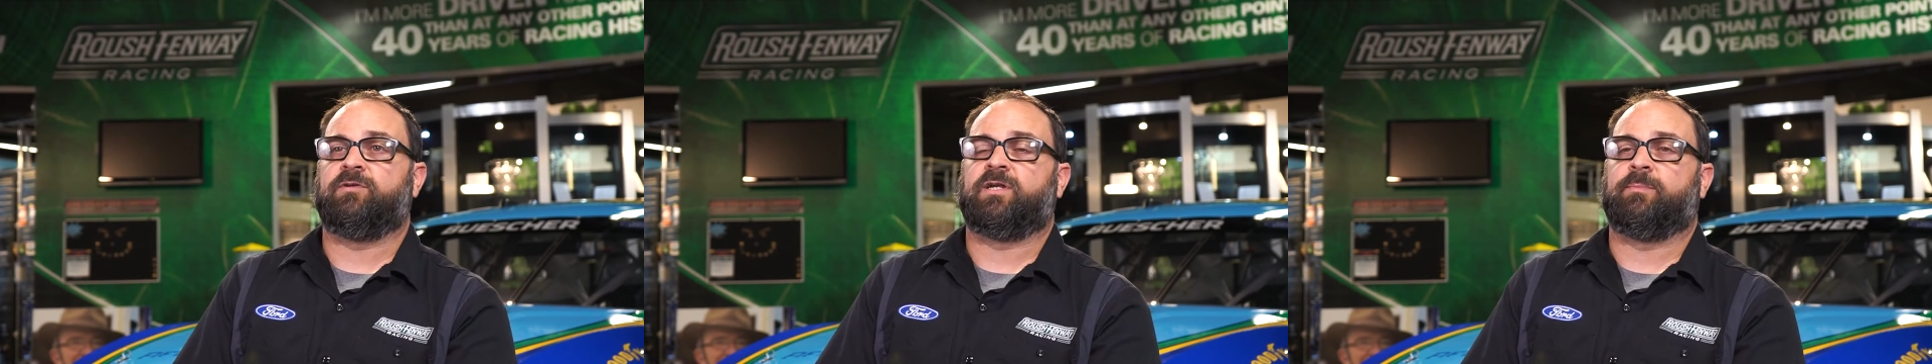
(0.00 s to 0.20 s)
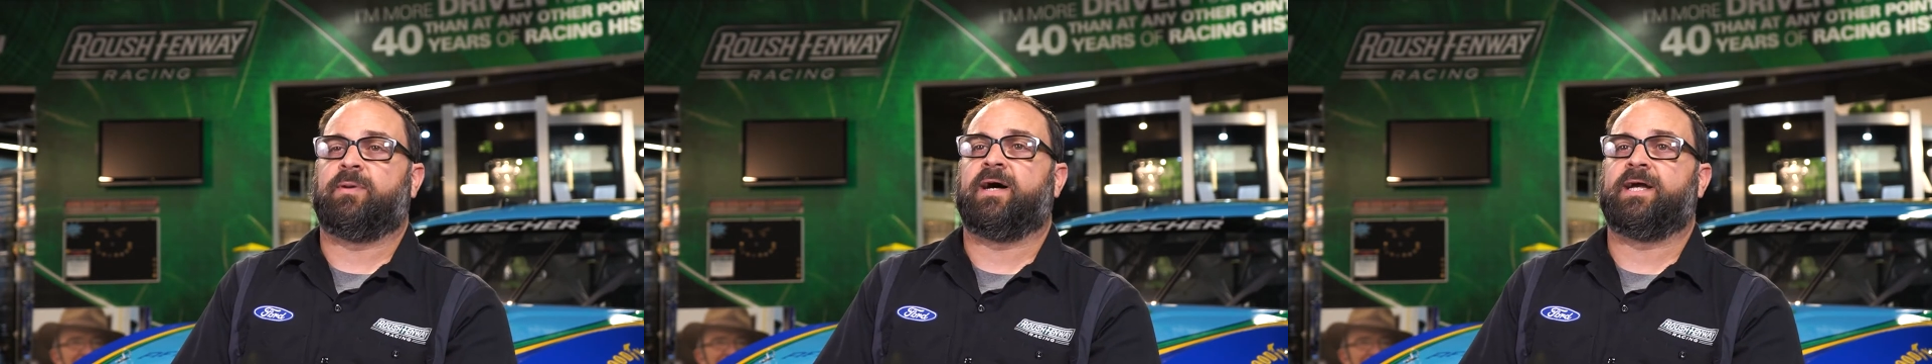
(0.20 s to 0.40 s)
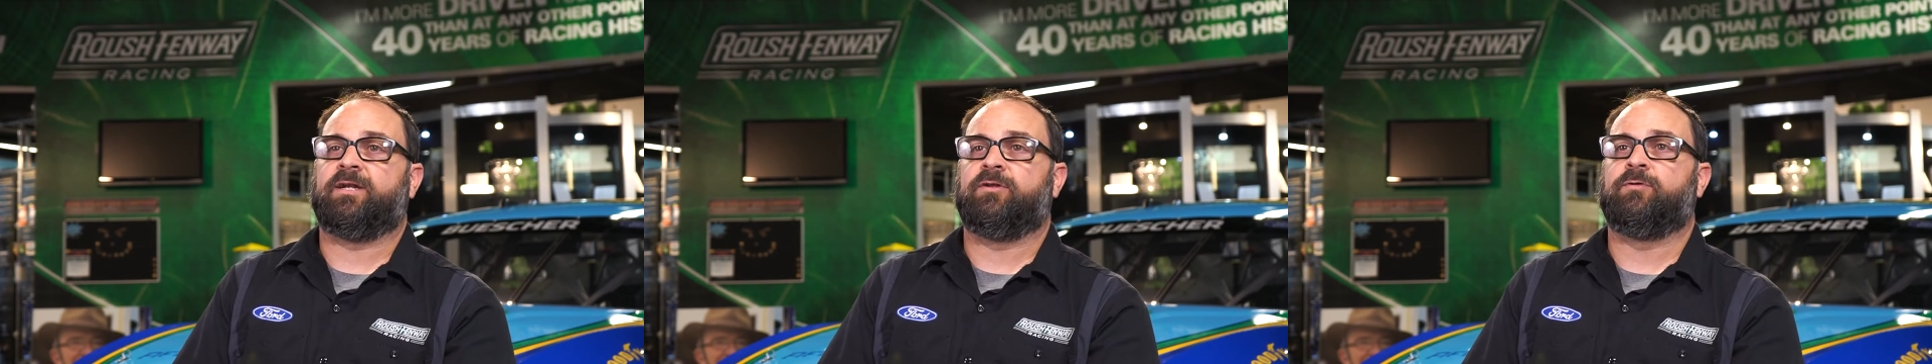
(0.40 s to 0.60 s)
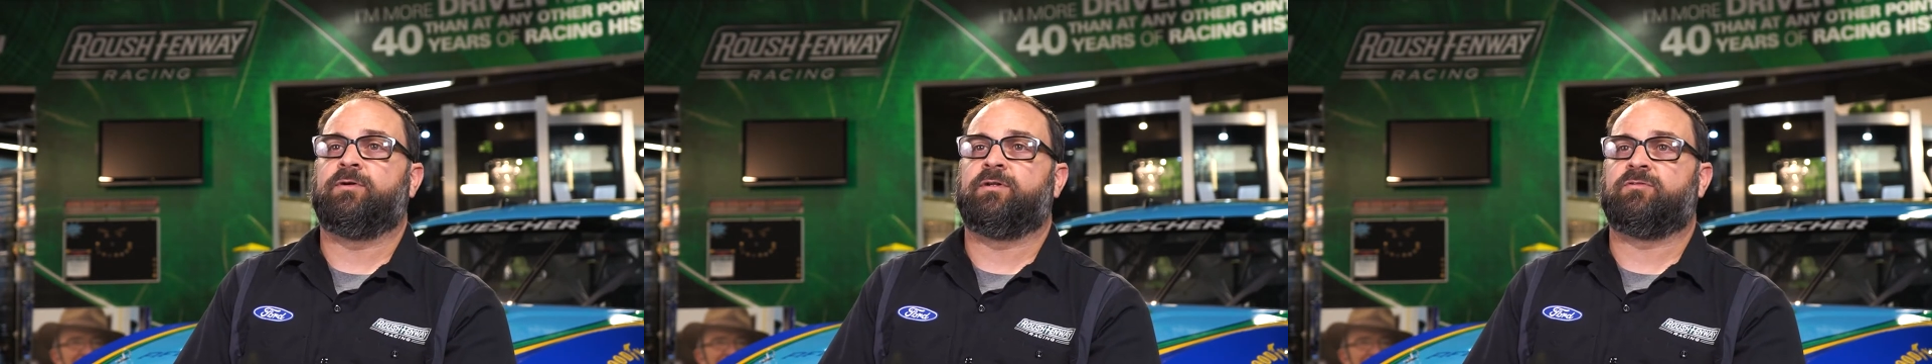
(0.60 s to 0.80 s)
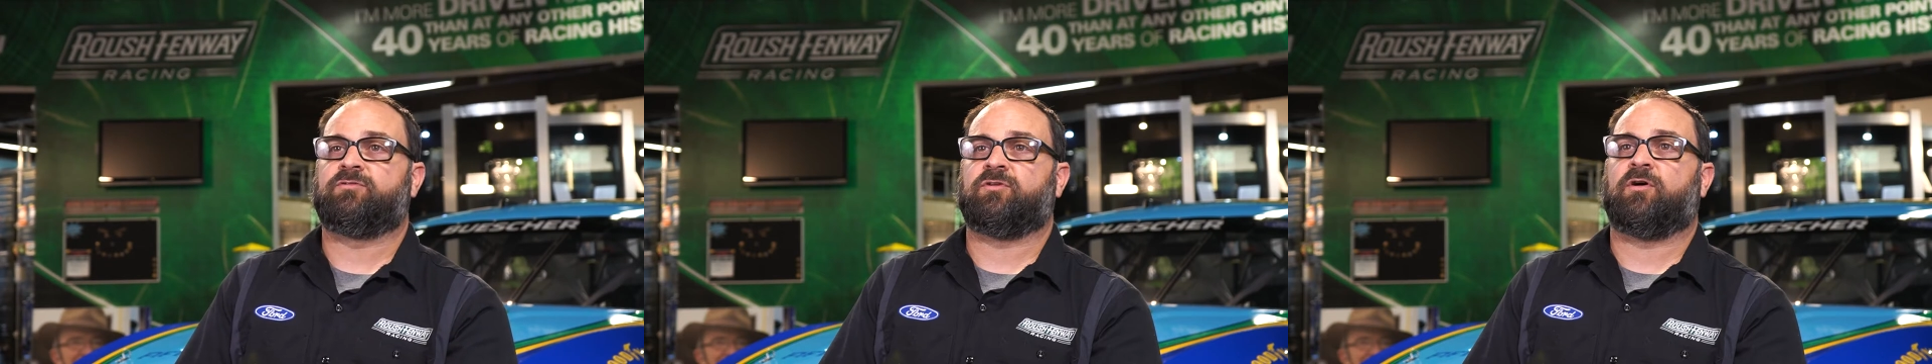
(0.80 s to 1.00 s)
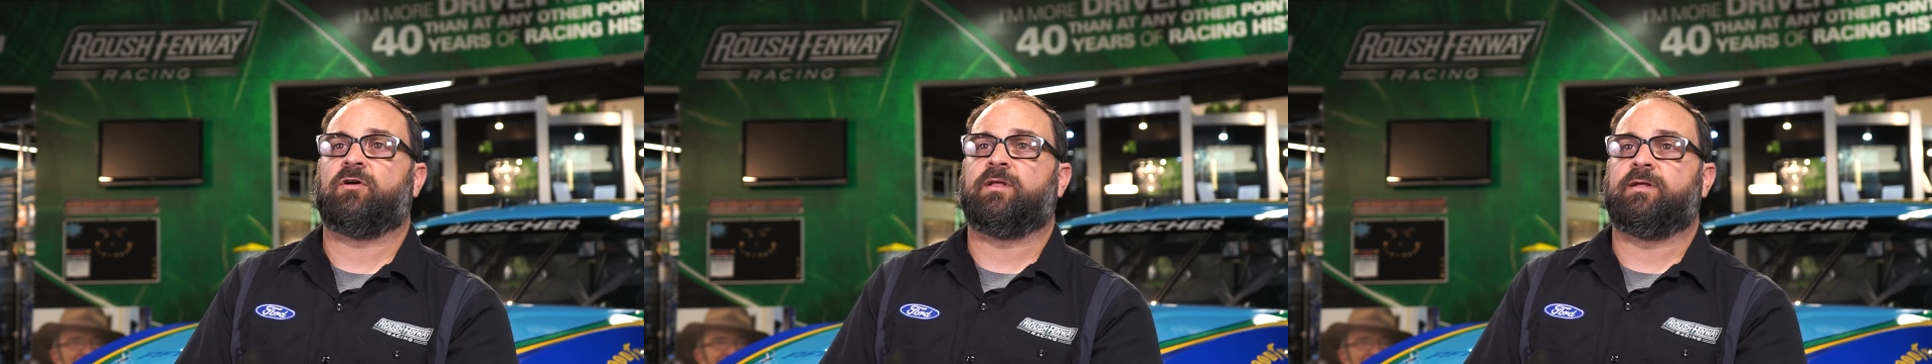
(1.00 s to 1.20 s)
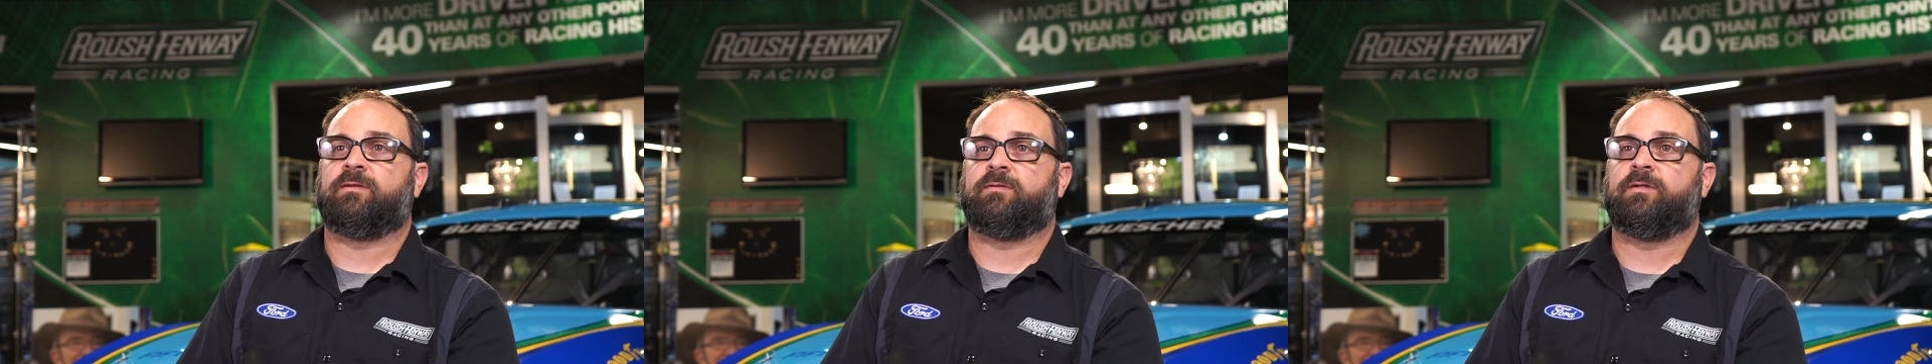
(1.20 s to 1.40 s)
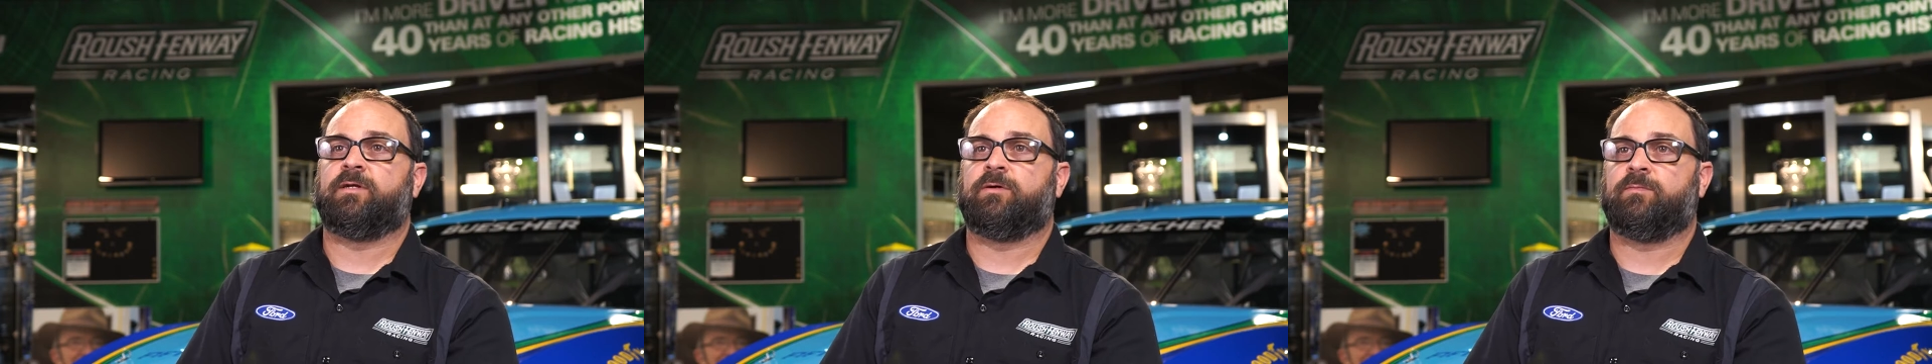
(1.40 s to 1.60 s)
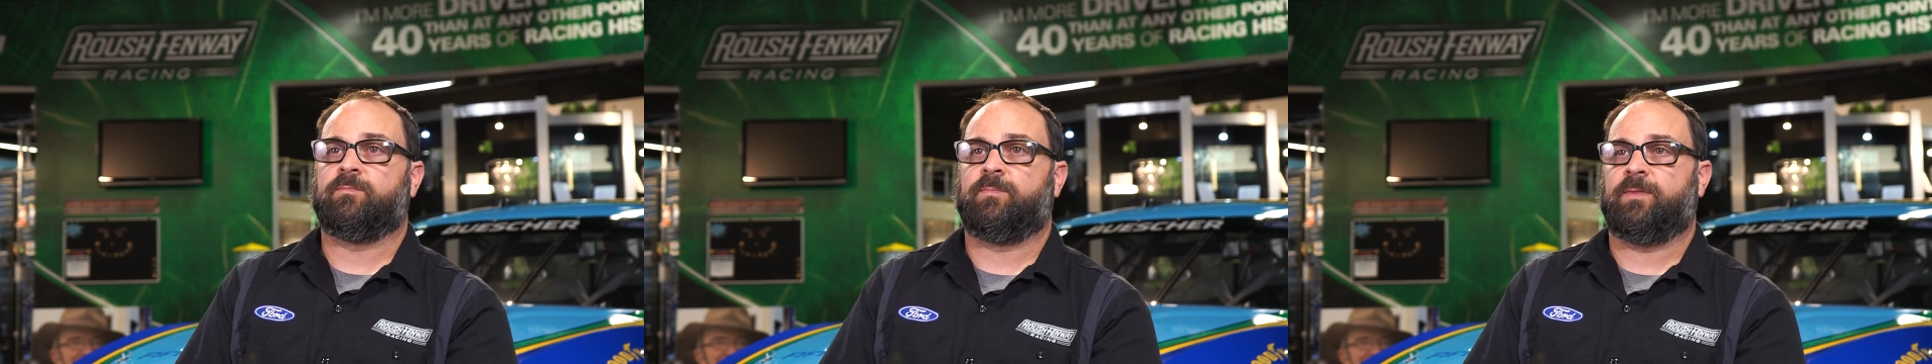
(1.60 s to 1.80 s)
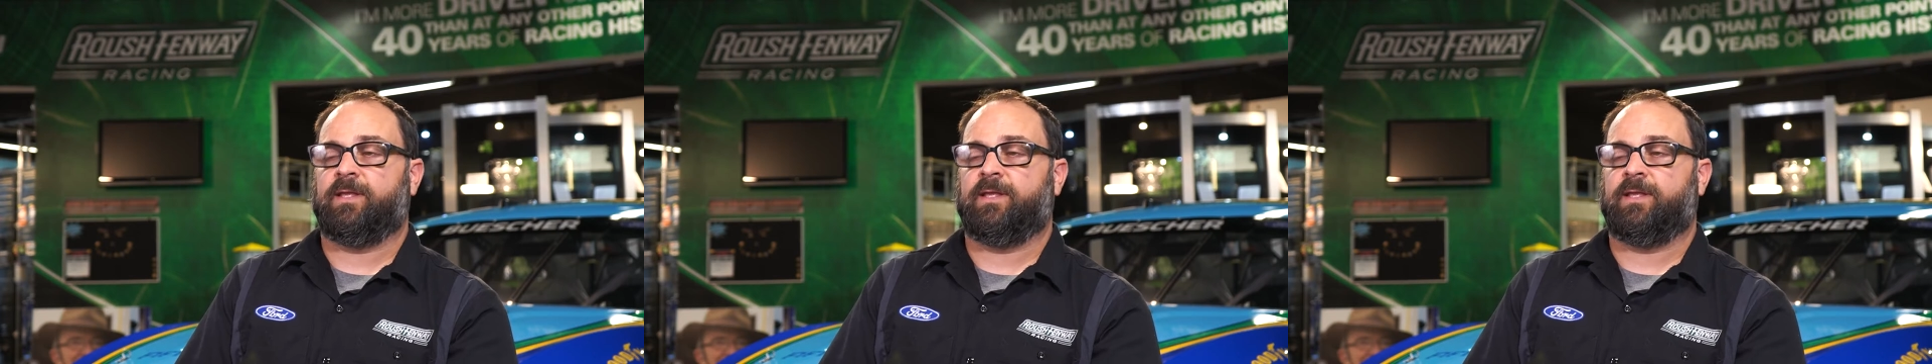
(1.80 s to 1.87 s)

you could probably do it in Charlotte, you know,